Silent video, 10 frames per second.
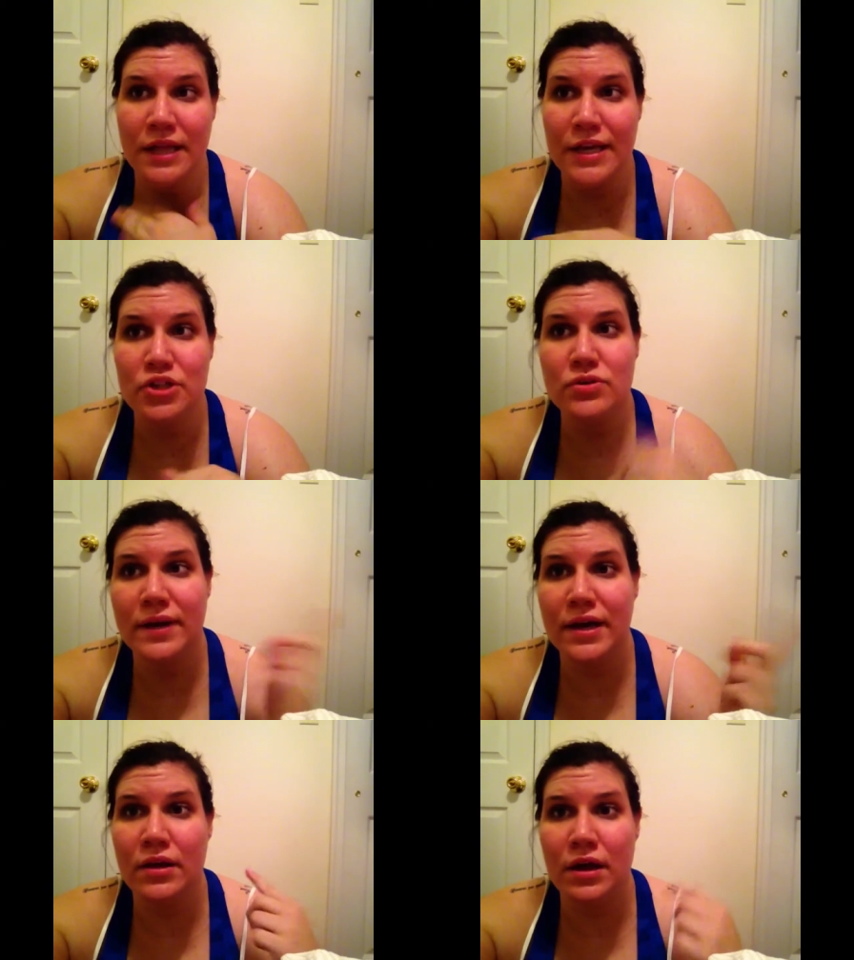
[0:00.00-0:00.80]
like
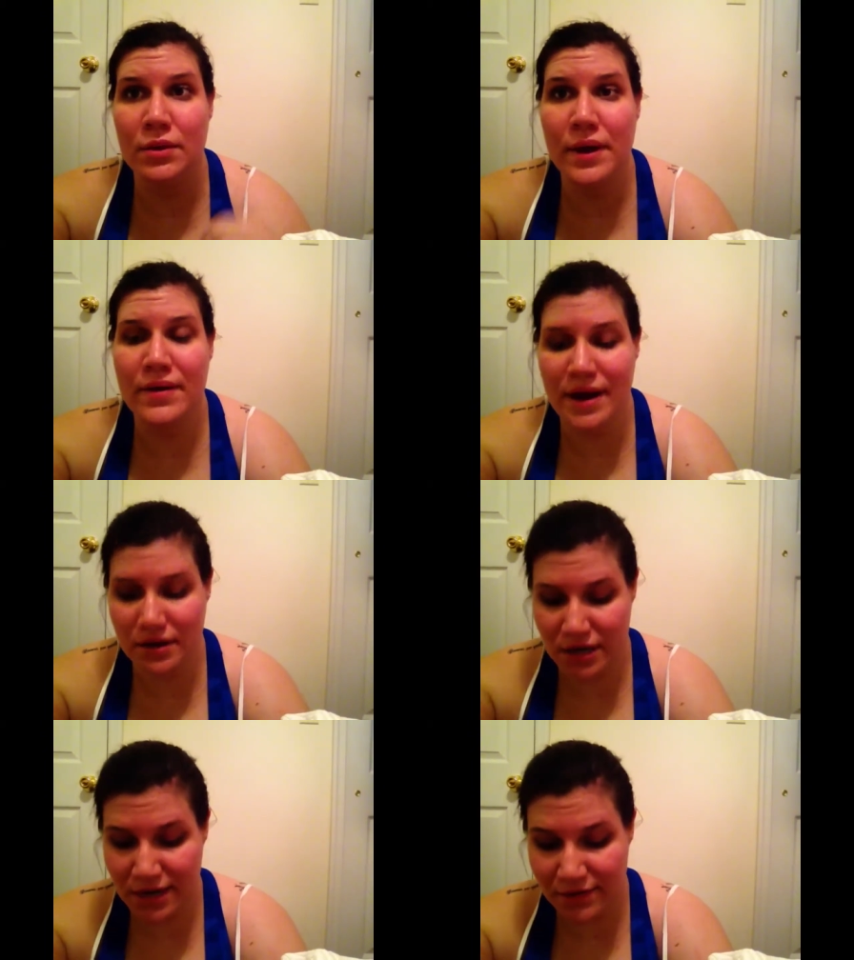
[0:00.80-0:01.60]
trail all the way around
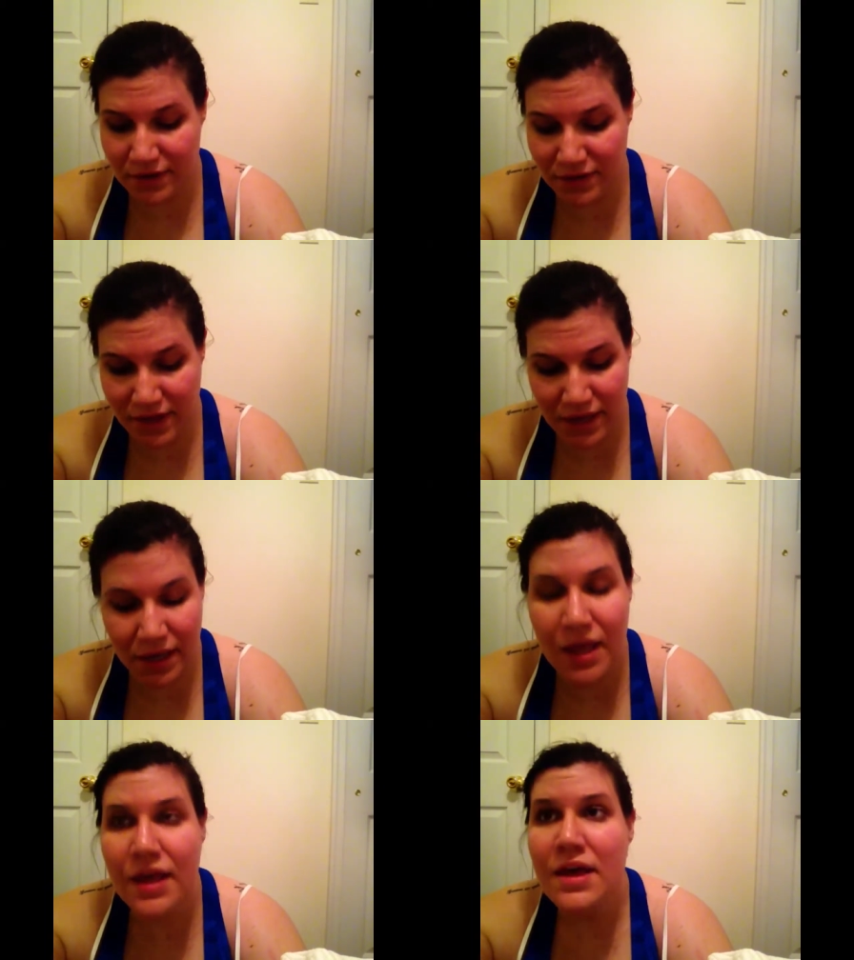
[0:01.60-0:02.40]
it and everything,
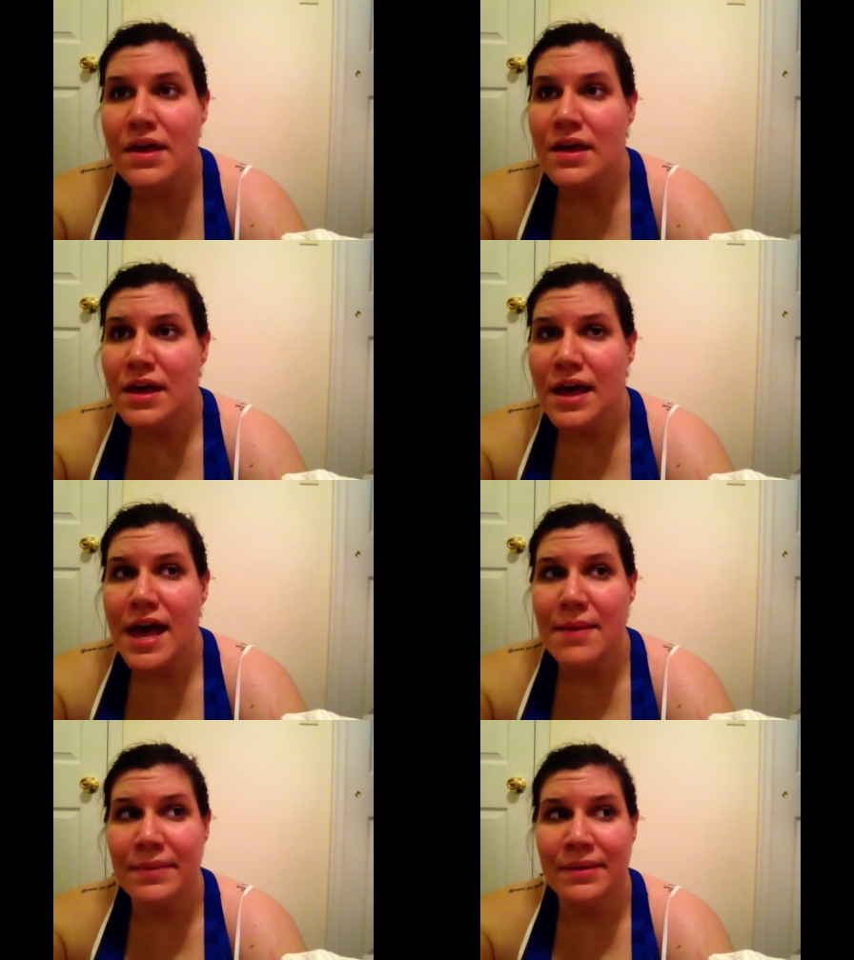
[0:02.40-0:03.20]

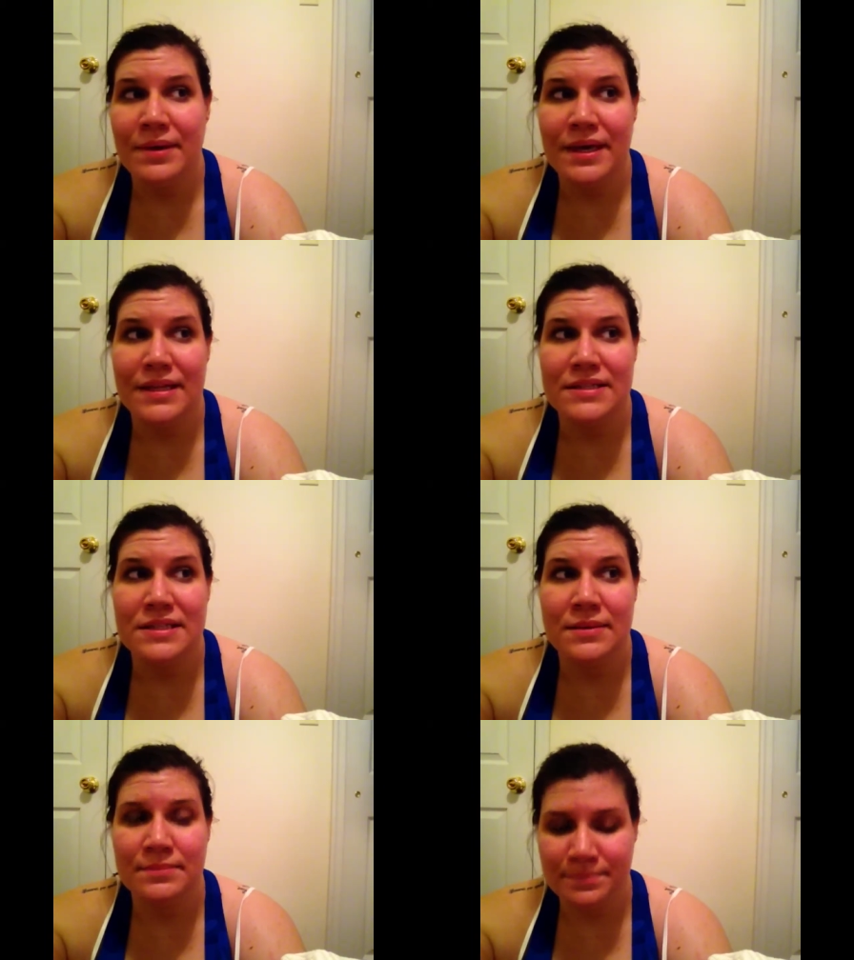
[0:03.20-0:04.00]
and maybe get
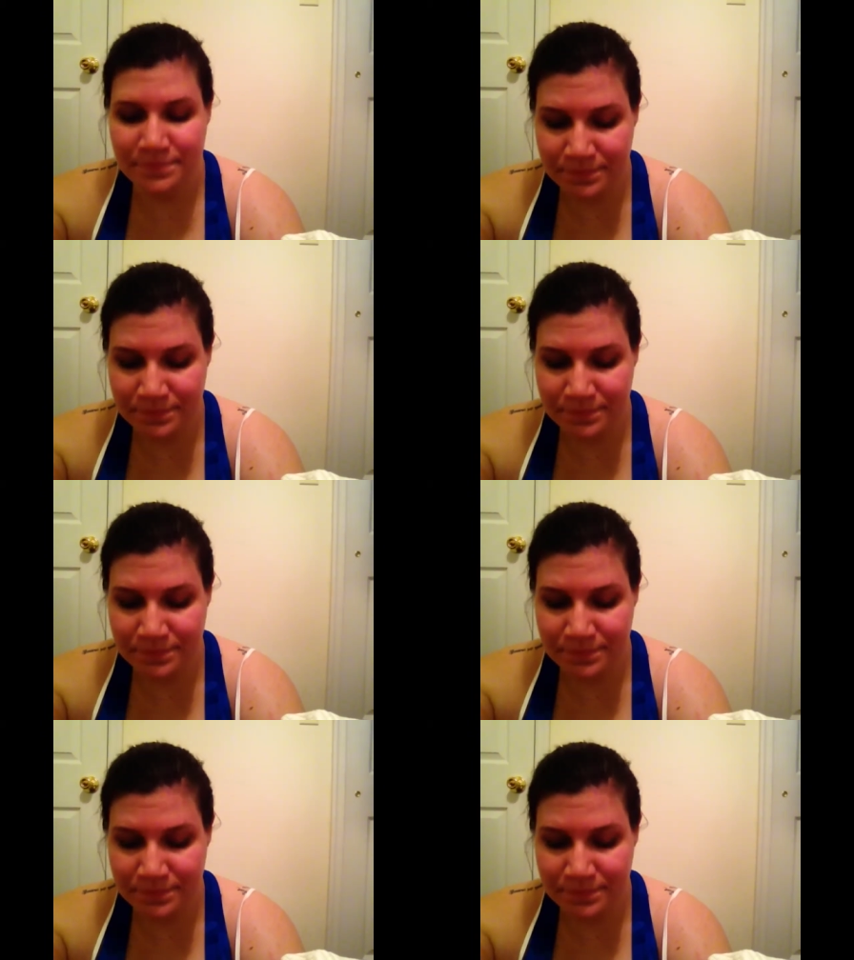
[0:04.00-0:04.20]
some